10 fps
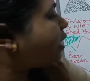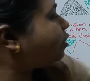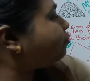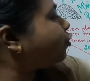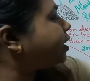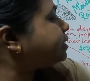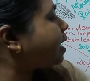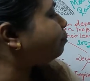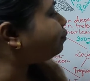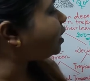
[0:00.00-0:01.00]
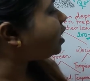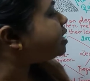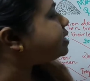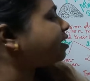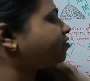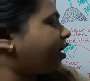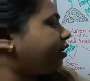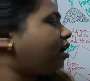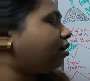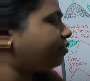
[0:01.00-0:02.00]
Here, for example,
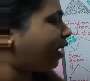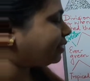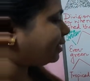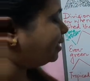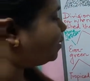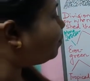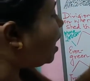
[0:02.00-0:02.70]
savanna grasslands.